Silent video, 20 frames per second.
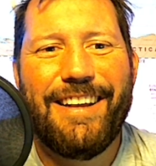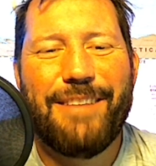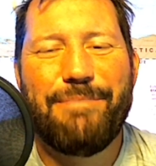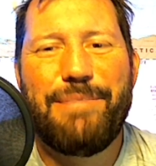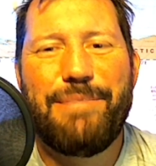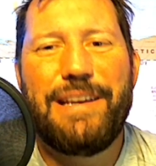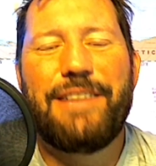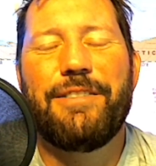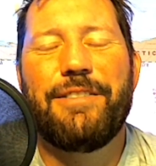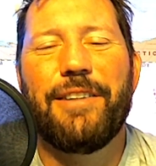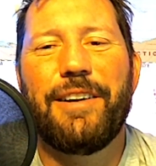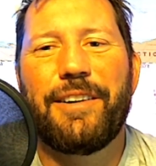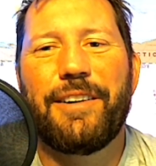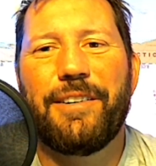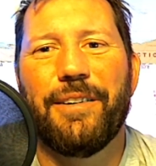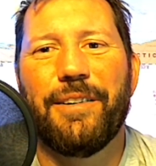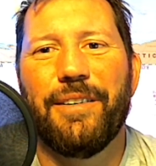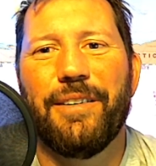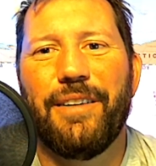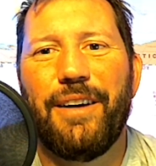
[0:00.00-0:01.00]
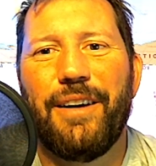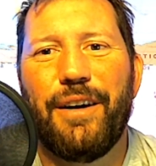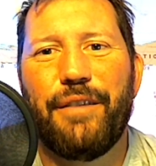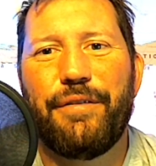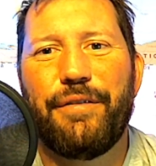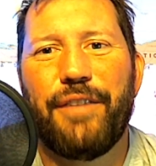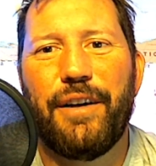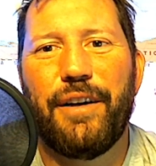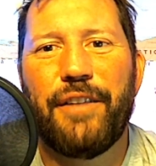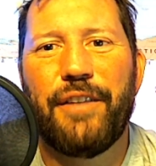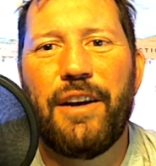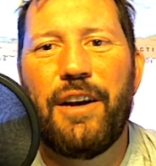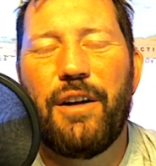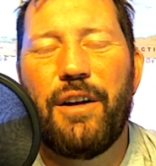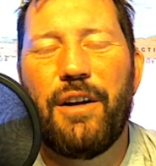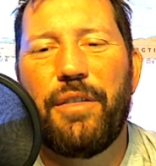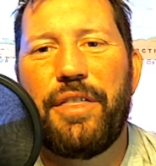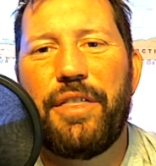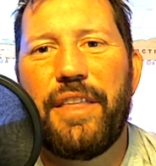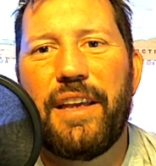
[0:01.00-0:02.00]
be critical of
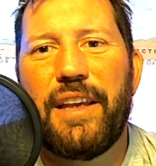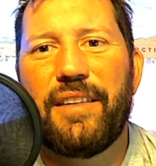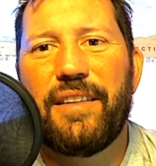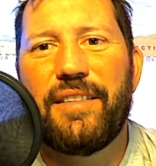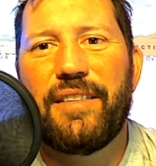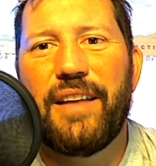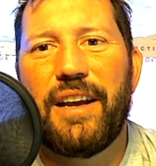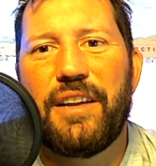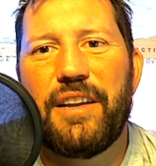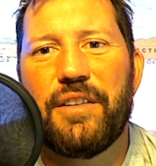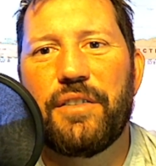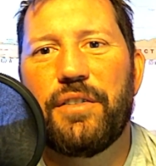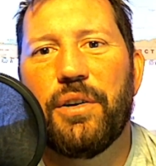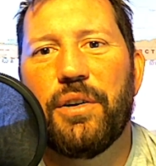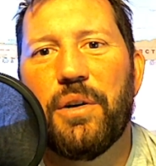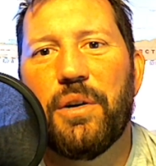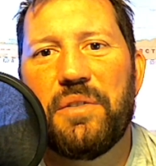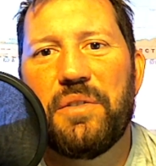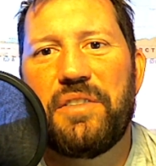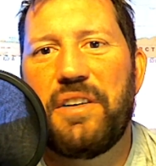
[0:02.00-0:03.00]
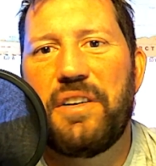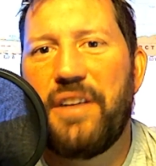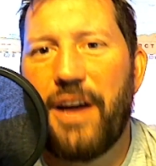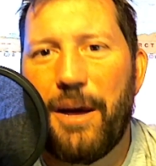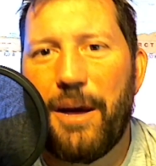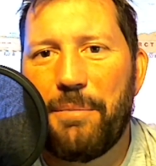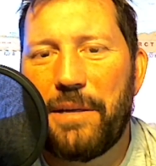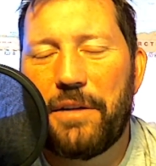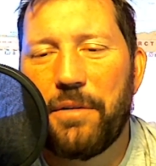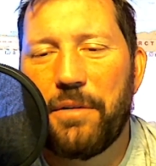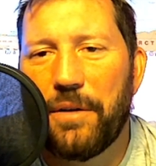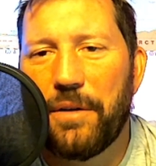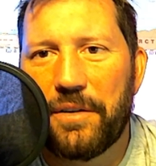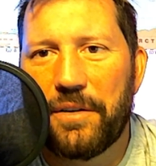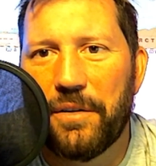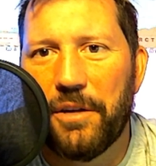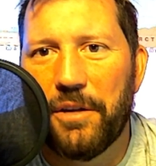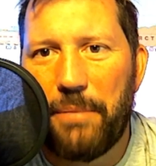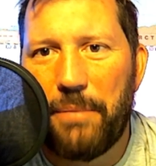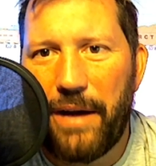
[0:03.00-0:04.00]
things that you're told to not be
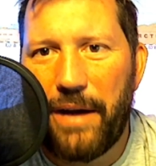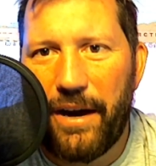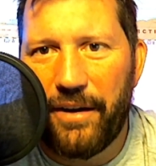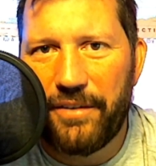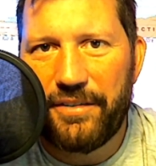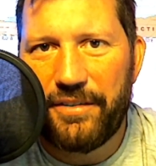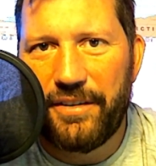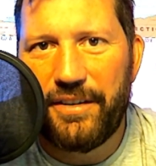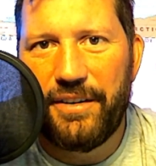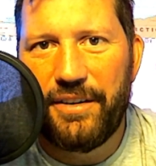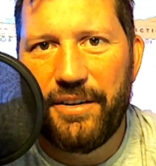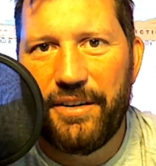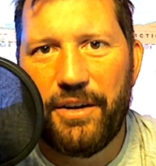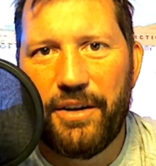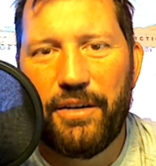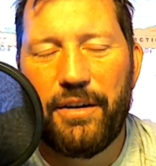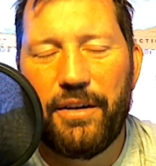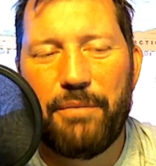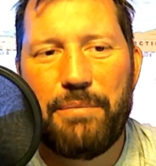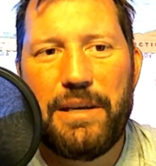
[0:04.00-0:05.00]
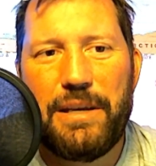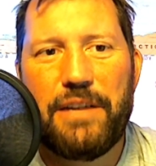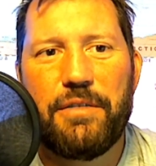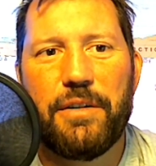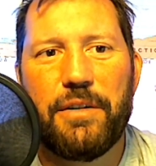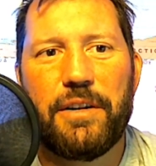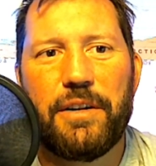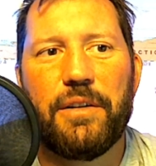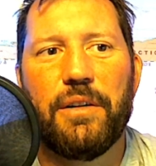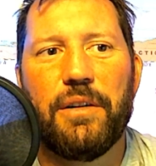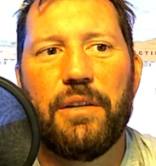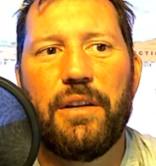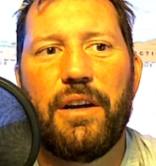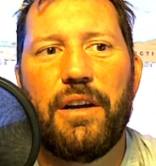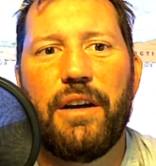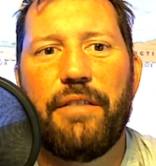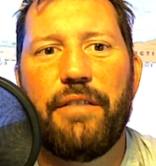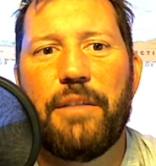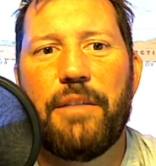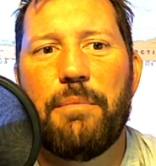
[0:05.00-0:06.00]
critical about, be critical
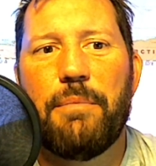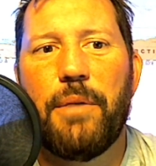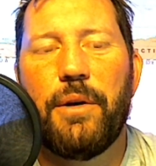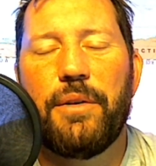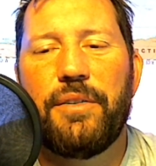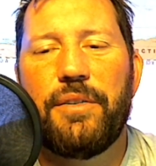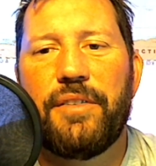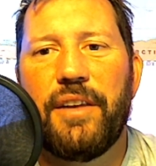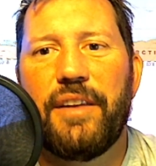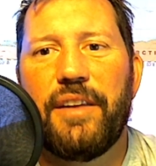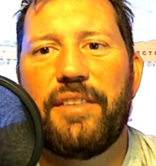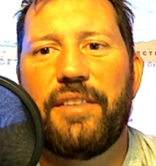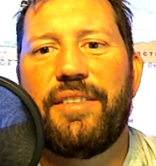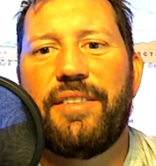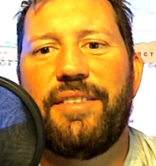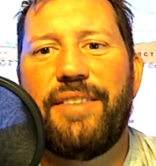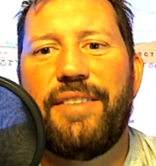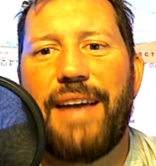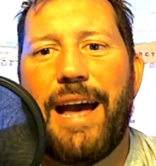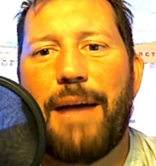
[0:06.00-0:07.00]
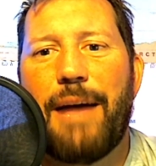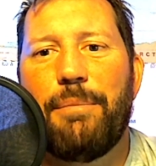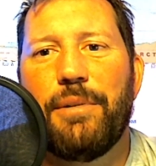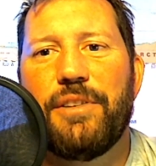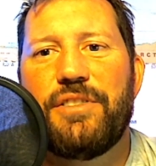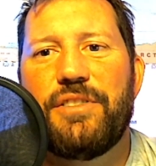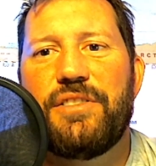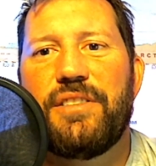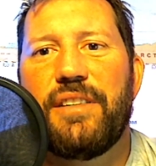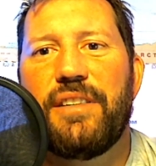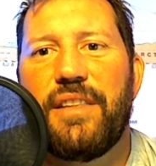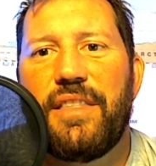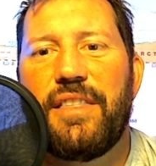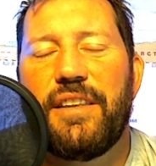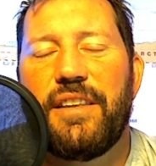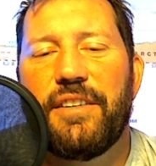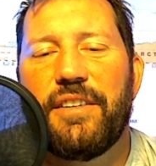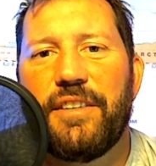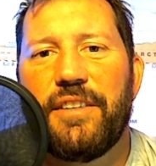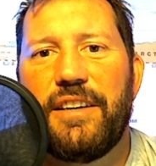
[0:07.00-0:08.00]
of the most established
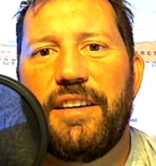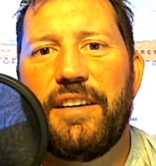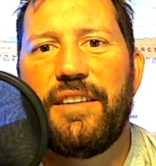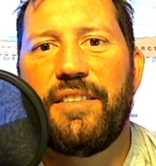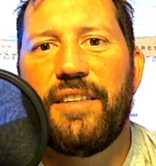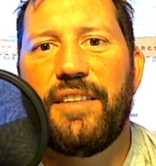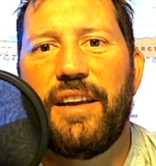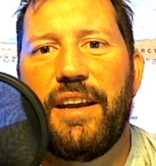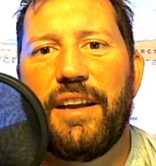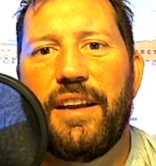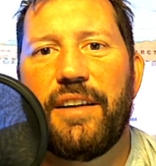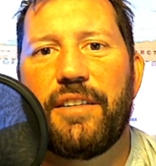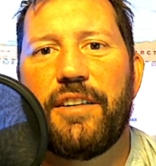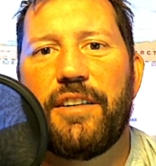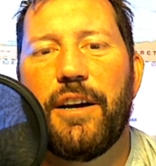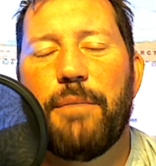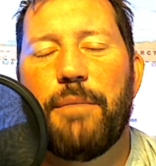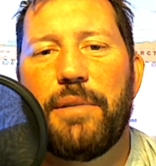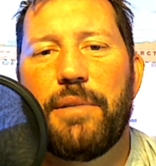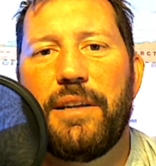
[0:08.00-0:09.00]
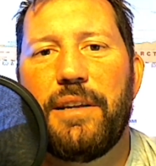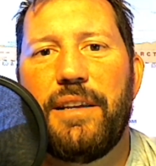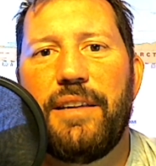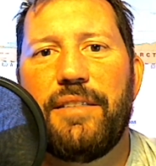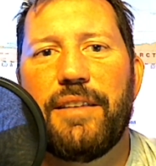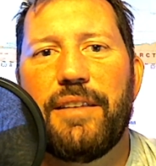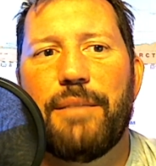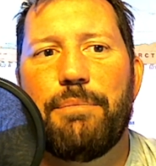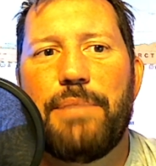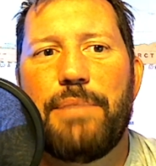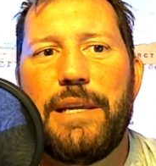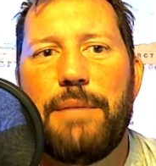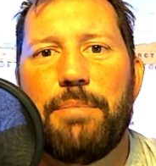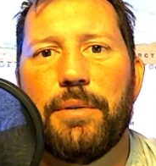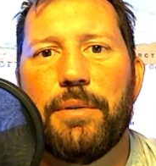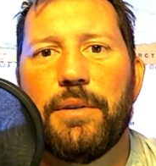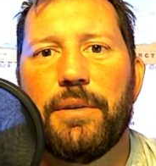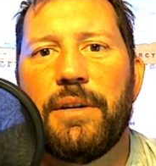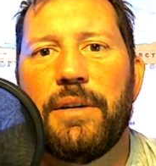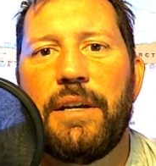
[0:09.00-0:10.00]
theories and companies and
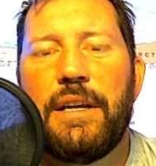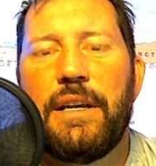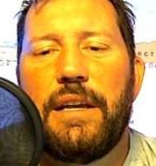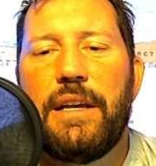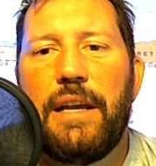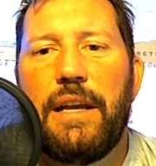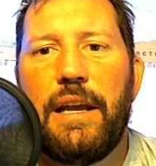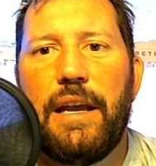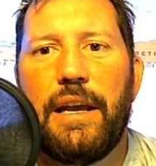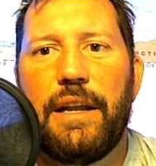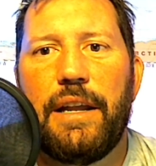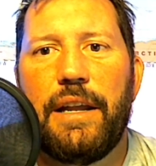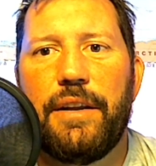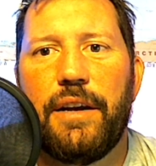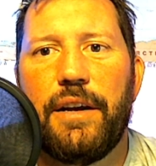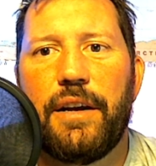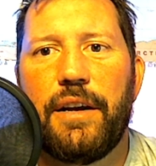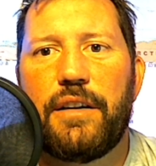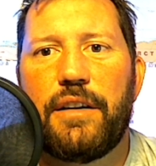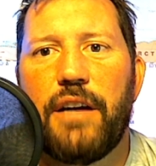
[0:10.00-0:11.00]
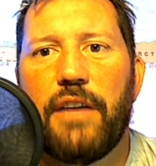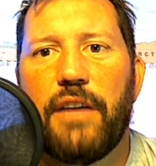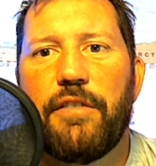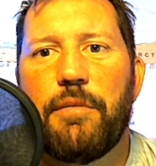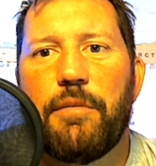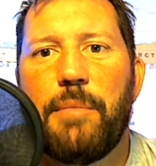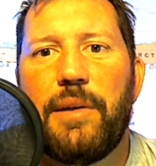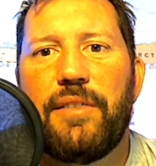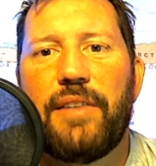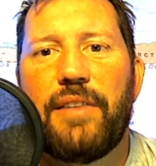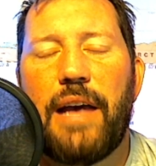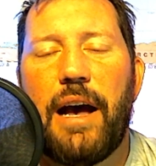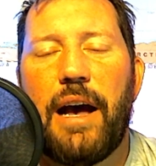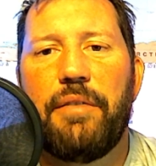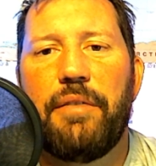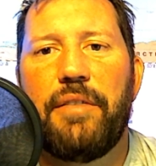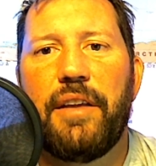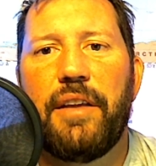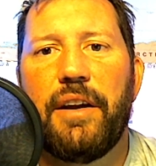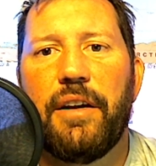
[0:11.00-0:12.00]
people and governments
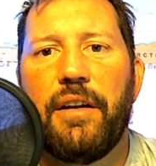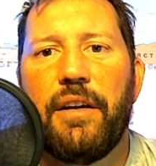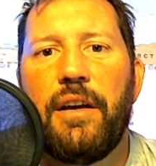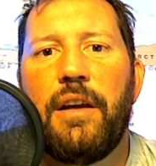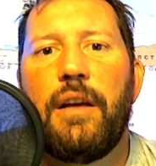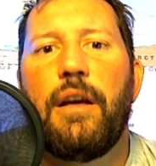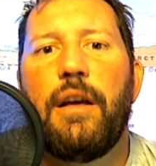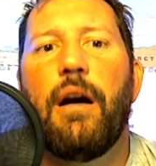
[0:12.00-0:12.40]
out there.